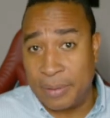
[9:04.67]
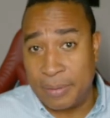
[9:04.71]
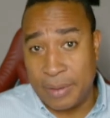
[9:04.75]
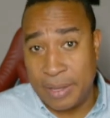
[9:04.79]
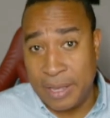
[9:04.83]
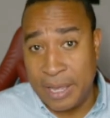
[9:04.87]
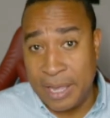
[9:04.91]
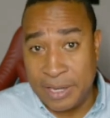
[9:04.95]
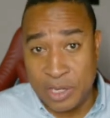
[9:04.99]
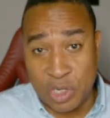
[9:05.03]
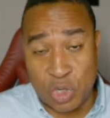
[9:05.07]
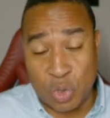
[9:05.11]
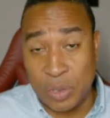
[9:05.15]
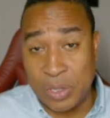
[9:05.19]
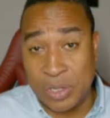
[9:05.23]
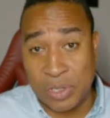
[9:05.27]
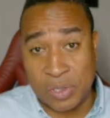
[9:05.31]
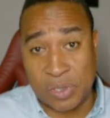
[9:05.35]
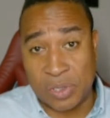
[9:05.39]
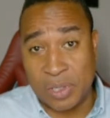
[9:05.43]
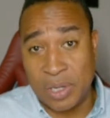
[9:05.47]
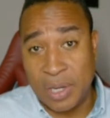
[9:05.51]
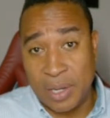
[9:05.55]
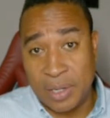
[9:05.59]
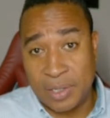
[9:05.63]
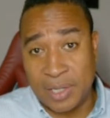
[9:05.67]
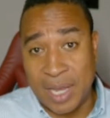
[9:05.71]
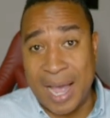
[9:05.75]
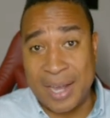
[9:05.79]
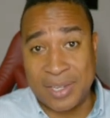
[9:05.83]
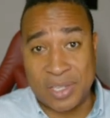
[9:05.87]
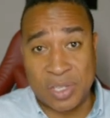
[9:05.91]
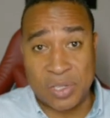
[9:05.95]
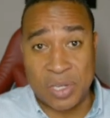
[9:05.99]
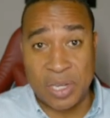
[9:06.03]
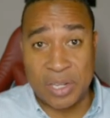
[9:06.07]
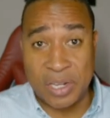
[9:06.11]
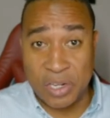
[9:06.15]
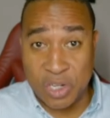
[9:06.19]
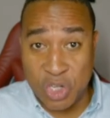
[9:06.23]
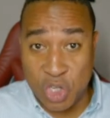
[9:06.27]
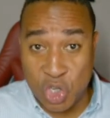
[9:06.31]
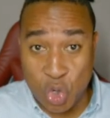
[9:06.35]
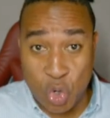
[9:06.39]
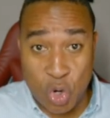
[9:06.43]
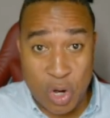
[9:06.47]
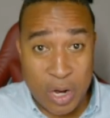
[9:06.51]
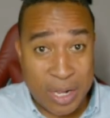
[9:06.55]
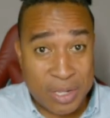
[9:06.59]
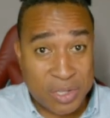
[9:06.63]
interest, taxes, and
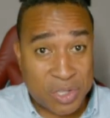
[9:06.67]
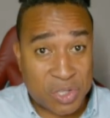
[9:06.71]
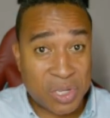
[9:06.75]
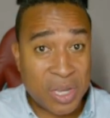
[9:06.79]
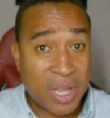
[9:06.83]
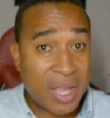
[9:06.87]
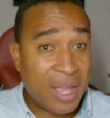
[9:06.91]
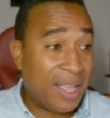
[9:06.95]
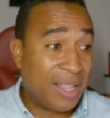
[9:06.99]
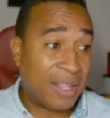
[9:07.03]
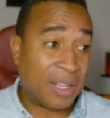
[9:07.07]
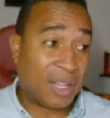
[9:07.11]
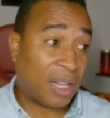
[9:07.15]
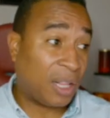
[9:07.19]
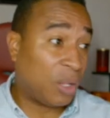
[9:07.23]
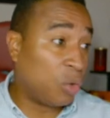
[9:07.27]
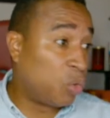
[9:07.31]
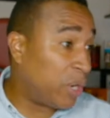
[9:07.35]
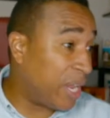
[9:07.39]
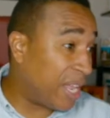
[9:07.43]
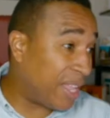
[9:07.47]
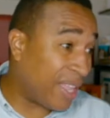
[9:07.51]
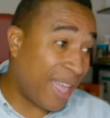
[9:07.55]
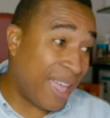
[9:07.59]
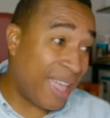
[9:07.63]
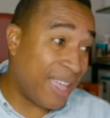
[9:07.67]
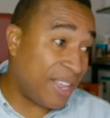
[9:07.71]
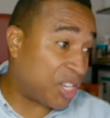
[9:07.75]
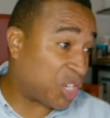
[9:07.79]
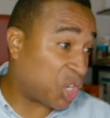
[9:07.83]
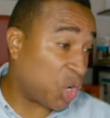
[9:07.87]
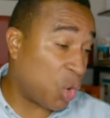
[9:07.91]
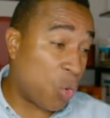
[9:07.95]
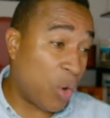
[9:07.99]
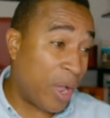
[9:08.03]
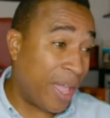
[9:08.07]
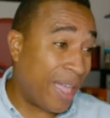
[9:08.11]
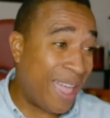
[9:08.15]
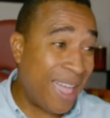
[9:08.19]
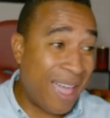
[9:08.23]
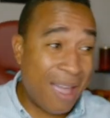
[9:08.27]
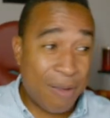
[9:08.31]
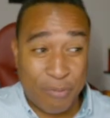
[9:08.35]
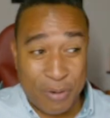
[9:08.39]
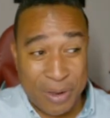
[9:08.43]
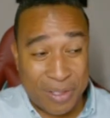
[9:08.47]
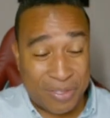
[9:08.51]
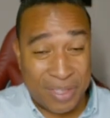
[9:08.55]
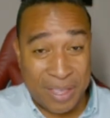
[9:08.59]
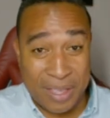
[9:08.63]
insurance, including HOA,
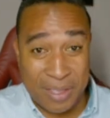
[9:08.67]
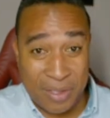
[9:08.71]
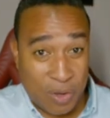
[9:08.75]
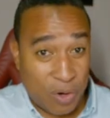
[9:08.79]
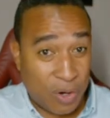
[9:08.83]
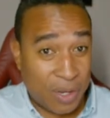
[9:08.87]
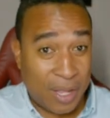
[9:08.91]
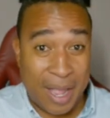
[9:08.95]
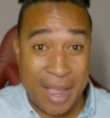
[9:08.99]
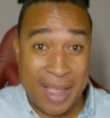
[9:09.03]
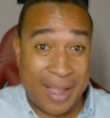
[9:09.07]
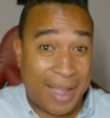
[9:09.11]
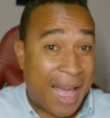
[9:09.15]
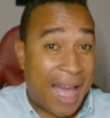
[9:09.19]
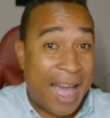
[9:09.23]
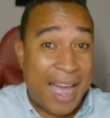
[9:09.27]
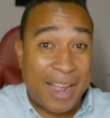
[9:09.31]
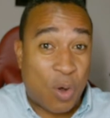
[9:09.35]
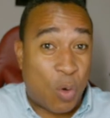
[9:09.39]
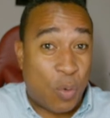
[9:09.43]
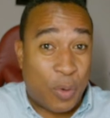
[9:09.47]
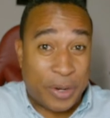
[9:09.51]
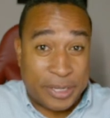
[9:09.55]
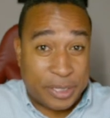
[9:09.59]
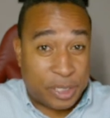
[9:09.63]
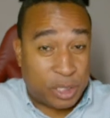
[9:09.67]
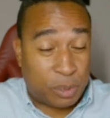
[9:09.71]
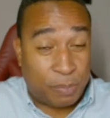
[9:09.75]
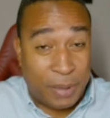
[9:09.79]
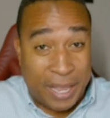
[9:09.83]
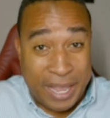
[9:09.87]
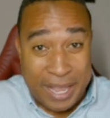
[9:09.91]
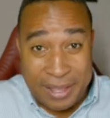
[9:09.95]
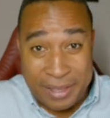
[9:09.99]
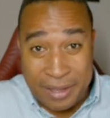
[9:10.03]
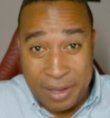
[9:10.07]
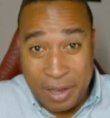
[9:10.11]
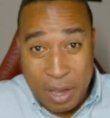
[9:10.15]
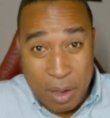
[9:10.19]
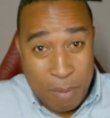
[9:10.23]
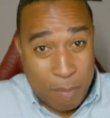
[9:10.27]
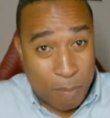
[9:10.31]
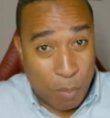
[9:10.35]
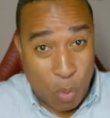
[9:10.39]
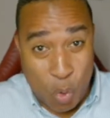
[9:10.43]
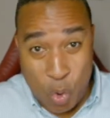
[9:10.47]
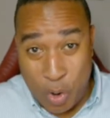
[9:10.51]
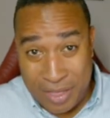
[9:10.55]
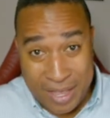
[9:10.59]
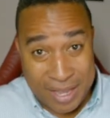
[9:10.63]
everything, you're like, I don't want to spend
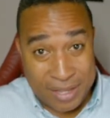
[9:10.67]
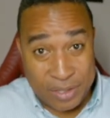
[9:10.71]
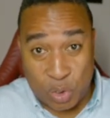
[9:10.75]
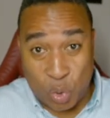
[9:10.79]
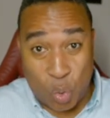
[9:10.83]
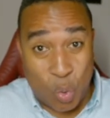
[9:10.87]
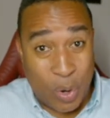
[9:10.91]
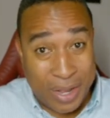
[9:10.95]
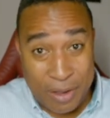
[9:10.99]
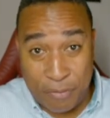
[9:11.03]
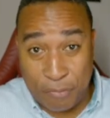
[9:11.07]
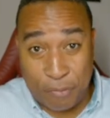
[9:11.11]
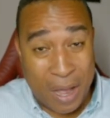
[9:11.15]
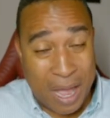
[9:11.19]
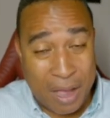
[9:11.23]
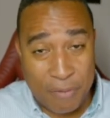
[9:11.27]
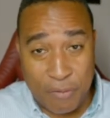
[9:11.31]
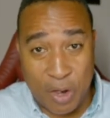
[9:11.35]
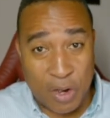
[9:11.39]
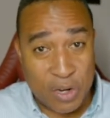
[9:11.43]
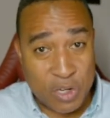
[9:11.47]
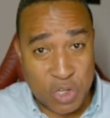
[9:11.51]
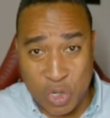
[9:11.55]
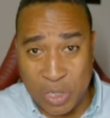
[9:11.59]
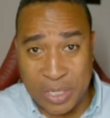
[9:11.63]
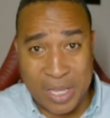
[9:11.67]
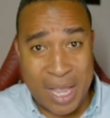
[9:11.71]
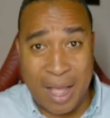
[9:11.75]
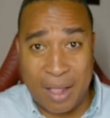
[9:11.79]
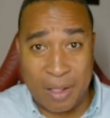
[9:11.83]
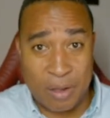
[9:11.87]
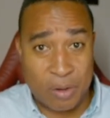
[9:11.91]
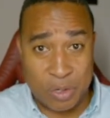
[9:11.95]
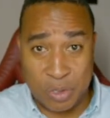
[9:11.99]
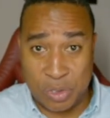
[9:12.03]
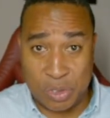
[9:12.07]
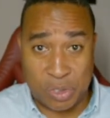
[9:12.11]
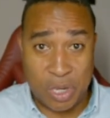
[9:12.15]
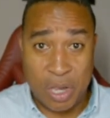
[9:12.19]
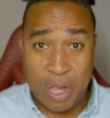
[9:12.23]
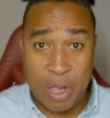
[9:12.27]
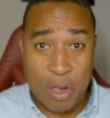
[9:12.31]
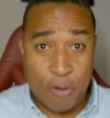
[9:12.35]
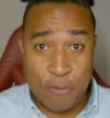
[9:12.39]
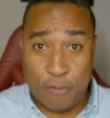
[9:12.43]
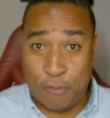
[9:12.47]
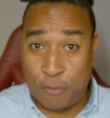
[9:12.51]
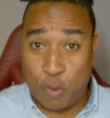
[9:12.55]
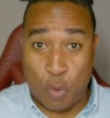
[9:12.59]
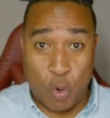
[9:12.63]
more than $2,500
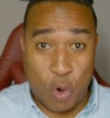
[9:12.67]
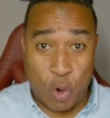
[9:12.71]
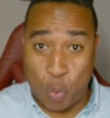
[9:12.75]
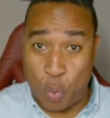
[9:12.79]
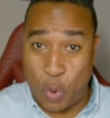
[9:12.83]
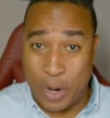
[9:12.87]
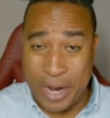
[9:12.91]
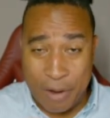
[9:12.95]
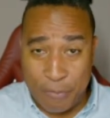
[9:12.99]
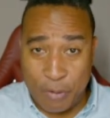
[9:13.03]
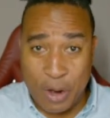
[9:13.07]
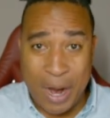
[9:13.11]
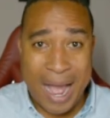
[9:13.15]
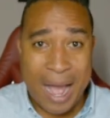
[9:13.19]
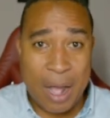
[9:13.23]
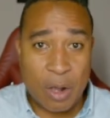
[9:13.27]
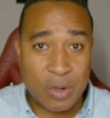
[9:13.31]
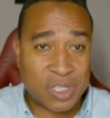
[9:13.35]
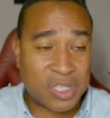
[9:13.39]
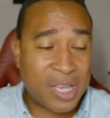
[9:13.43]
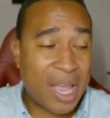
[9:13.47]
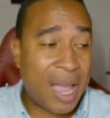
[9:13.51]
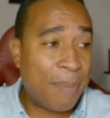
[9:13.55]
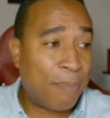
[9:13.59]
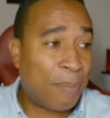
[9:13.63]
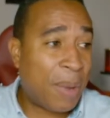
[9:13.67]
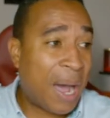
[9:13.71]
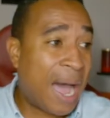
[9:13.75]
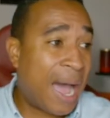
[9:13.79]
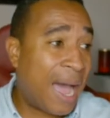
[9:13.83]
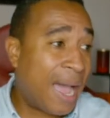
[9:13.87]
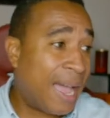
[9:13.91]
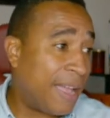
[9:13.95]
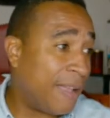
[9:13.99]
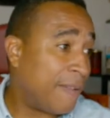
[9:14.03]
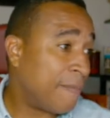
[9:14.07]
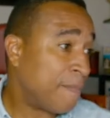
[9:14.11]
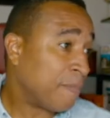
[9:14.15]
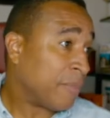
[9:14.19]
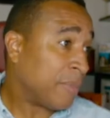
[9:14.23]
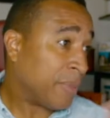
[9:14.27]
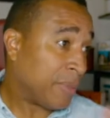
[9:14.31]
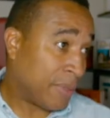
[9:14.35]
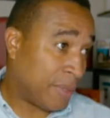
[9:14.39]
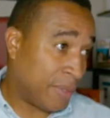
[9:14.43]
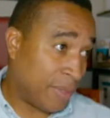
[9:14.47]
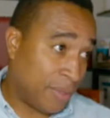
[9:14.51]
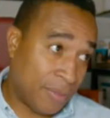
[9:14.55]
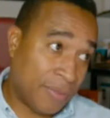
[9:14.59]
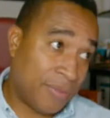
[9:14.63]
for whatever house I buy.
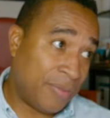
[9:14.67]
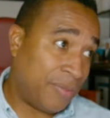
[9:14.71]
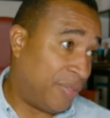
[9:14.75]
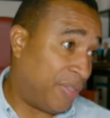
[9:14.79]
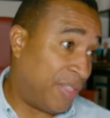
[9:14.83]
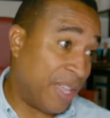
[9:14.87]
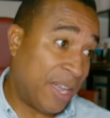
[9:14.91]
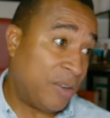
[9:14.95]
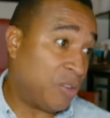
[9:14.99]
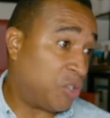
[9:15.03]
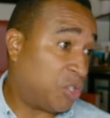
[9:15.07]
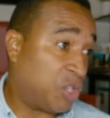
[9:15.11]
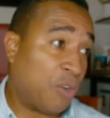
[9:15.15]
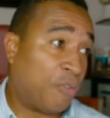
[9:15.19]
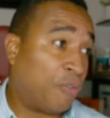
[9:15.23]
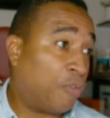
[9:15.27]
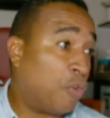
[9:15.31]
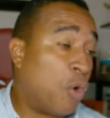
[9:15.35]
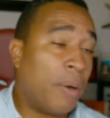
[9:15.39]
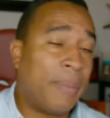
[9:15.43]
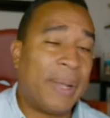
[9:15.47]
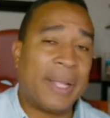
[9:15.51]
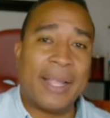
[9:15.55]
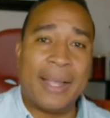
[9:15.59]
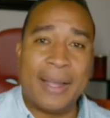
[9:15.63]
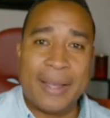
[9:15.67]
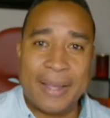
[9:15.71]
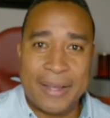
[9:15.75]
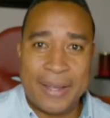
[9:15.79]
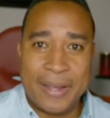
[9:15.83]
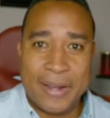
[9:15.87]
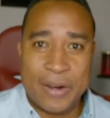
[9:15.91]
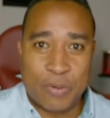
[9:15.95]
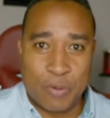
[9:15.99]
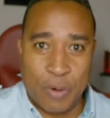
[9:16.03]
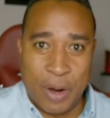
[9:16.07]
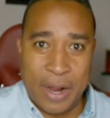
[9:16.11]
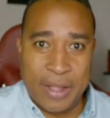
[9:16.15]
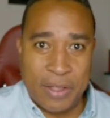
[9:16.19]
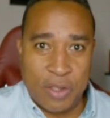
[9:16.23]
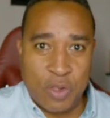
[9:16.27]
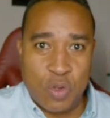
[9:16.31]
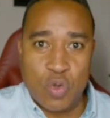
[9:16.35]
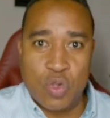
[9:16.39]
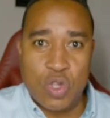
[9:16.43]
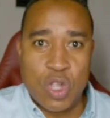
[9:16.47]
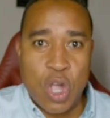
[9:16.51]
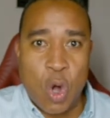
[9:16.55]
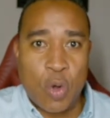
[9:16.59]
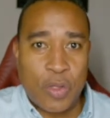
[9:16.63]
There's your formula. Right? You
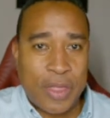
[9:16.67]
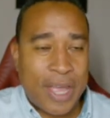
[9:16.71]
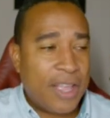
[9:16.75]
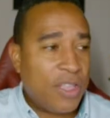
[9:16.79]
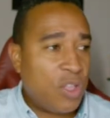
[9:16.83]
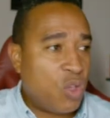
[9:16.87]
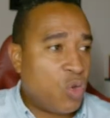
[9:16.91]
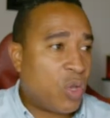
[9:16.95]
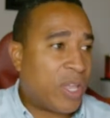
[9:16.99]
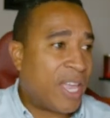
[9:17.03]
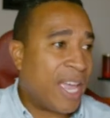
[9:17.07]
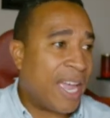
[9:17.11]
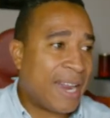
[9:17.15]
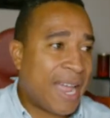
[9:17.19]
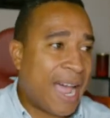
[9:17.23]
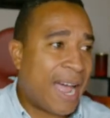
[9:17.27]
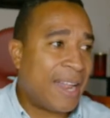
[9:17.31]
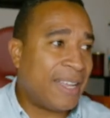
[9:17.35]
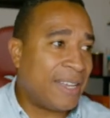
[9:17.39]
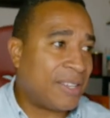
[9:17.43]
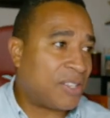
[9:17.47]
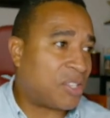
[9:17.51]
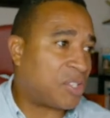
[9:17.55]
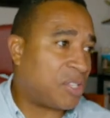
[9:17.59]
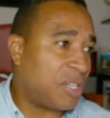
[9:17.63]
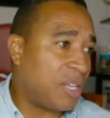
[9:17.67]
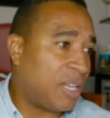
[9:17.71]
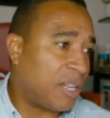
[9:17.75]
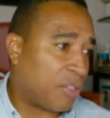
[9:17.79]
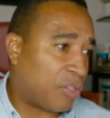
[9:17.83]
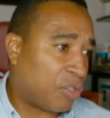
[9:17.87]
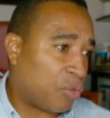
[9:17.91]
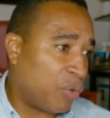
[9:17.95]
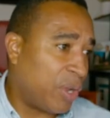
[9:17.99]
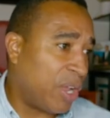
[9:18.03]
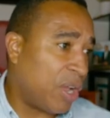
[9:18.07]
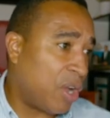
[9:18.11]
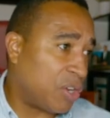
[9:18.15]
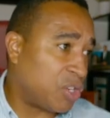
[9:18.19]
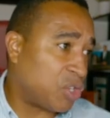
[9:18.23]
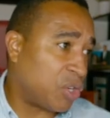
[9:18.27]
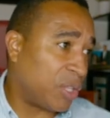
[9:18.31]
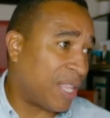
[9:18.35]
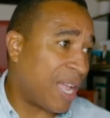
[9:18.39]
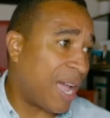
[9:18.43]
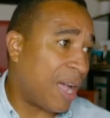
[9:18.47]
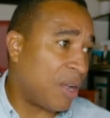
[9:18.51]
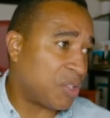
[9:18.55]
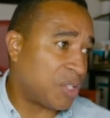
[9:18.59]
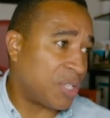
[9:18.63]
know that you cannot exceed a
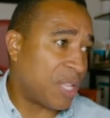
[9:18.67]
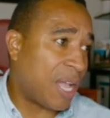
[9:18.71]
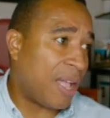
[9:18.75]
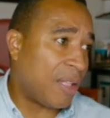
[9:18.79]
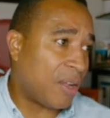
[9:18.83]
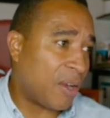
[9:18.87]
$300,000